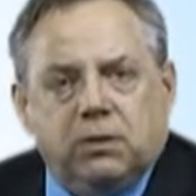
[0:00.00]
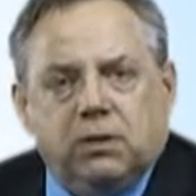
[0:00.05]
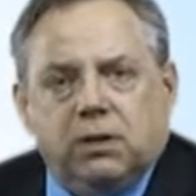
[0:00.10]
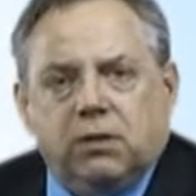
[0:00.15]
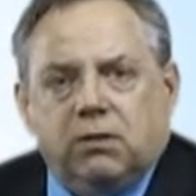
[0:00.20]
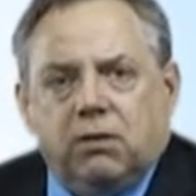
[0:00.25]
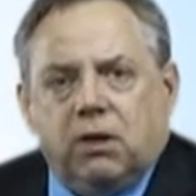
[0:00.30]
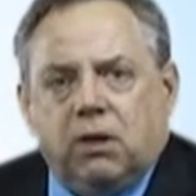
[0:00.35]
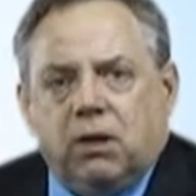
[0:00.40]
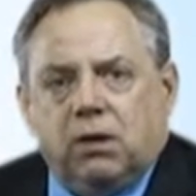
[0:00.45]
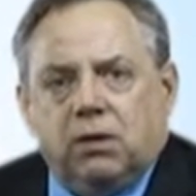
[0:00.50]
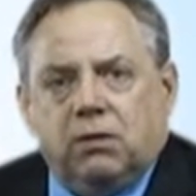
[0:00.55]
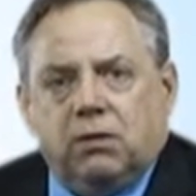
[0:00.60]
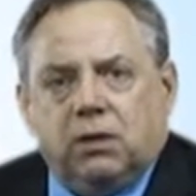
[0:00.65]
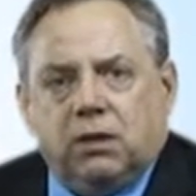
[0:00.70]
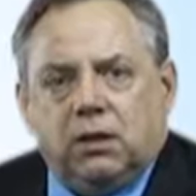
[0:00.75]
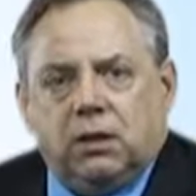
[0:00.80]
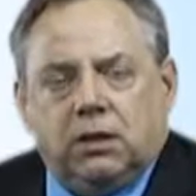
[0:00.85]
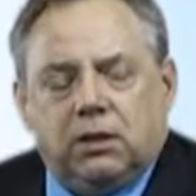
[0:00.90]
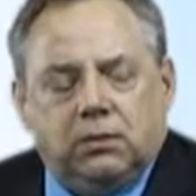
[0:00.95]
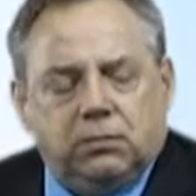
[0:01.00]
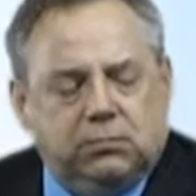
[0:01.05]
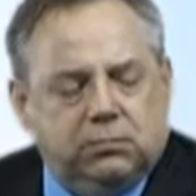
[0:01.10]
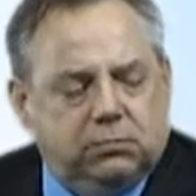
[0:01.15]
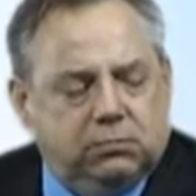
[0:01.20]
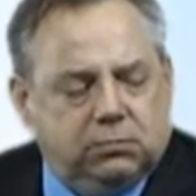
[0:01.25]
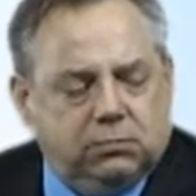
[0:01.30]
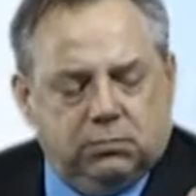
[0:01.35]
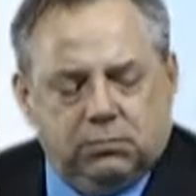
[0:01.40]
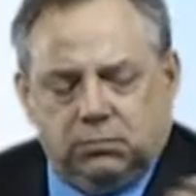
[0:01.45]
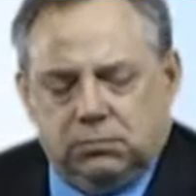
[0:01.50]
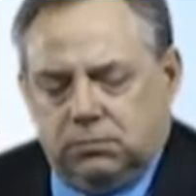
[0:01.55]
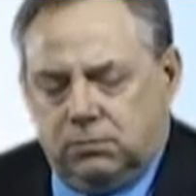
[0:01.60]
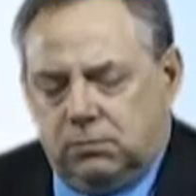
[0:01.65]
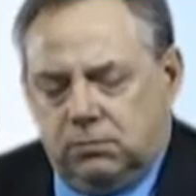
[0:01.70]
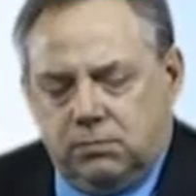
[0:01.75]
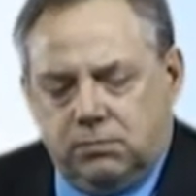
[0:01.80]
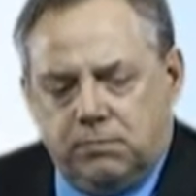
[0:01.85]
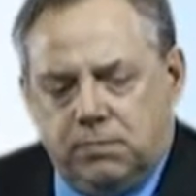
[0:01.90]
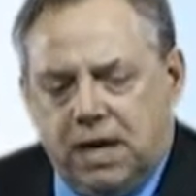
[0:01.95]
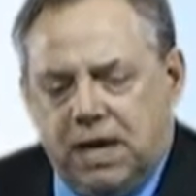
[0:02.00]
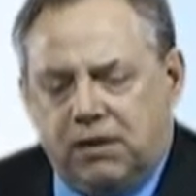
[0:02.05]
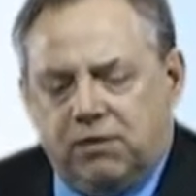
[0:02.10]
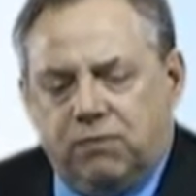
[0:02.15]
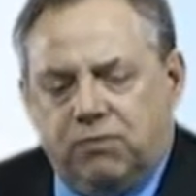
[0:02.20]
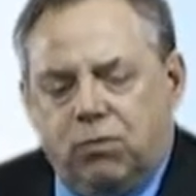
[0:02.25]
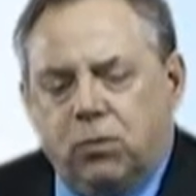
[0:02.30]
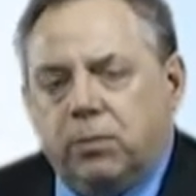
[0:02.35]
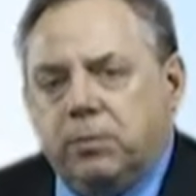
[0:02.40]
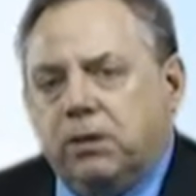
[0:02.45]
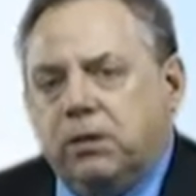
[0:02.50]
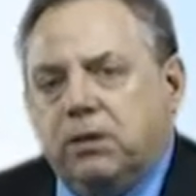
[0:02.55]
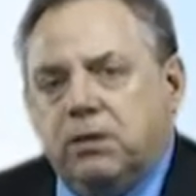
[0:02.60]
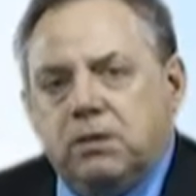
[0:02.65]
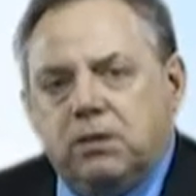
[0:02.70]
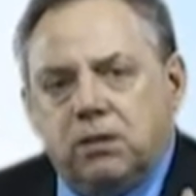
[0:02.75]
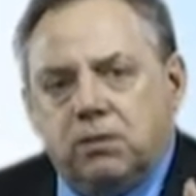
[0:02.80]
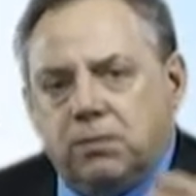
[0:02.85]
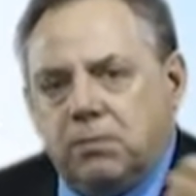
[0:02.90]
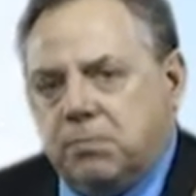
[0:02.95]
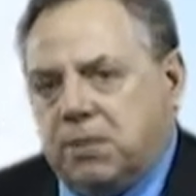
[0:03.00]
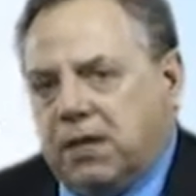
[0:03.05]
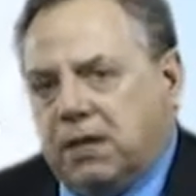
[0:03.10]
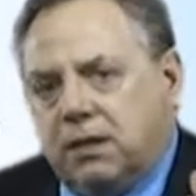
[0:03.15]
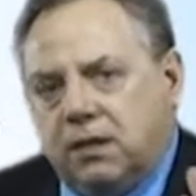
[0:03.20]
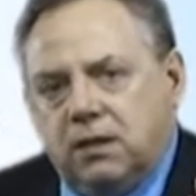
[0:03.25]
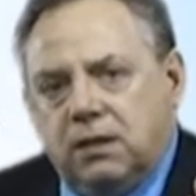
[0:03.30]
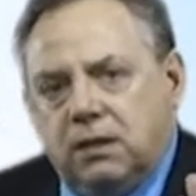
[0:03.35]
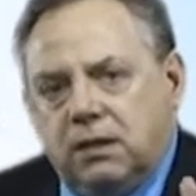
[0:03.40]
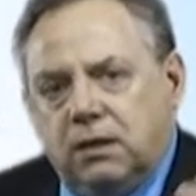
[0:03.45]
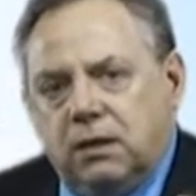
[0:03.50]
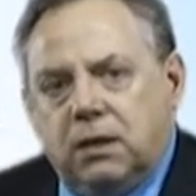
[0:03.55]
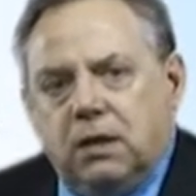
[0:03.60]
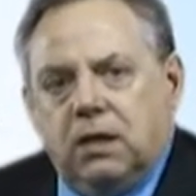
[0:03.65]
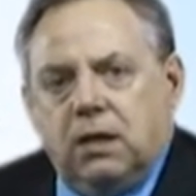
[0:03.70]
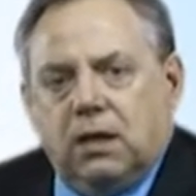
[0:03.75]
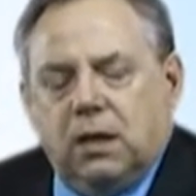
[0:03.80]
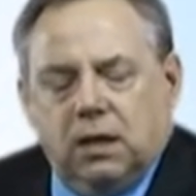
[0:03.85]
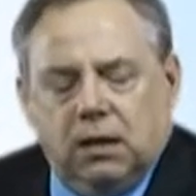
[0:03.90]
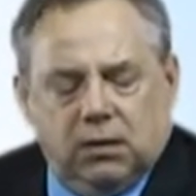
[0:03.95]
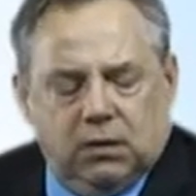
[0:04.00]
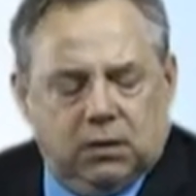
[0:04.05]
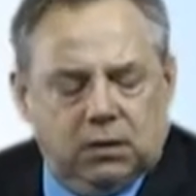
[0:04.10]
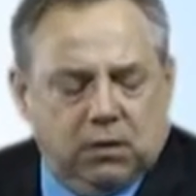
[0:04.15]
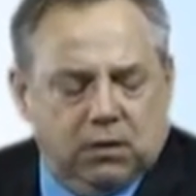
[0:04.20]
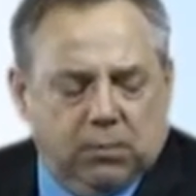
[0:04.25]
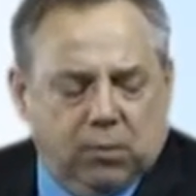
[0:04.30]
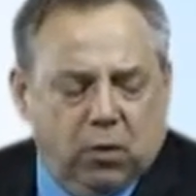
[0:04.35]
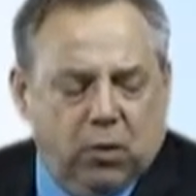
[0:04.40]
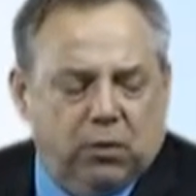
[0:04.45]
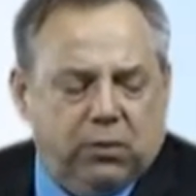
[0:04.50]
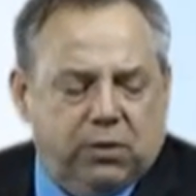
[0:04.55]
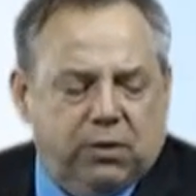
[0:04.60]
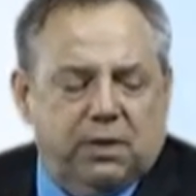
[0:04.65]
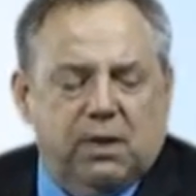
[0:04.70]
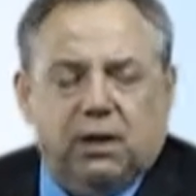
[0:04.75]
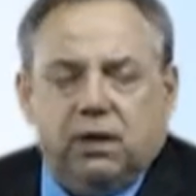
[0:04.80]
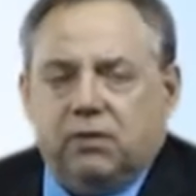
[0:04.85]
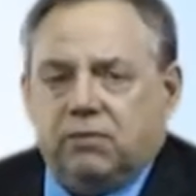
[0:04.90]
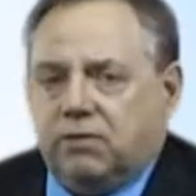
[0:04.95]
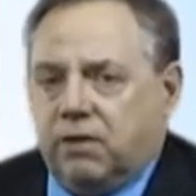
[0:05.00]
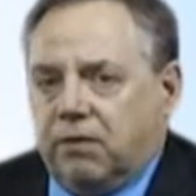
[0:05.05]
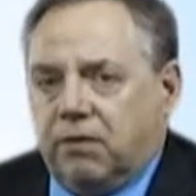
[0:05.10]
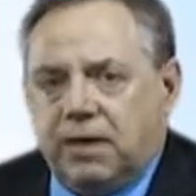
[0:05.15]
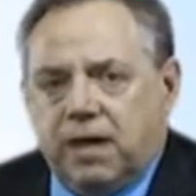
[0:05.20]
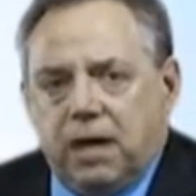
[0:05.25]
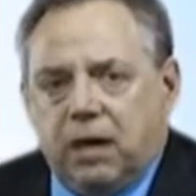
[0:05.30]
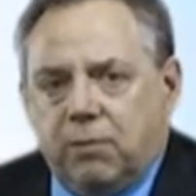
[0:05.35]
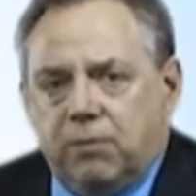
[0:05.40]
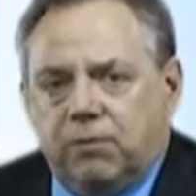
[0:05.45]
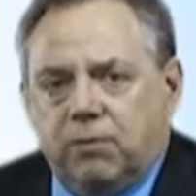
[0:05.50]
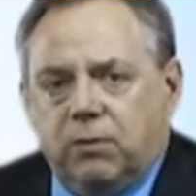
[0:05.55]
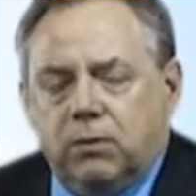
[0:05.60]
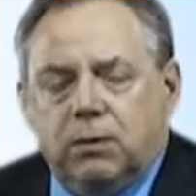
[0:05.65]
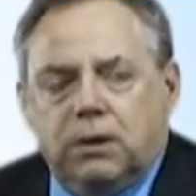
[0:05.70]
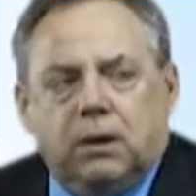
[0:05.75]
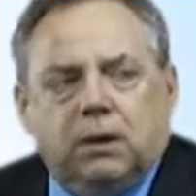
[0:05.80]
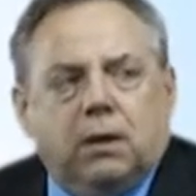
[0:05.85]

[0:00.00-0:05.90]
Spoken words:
There are math formulas that are embedded in both that are very helpful,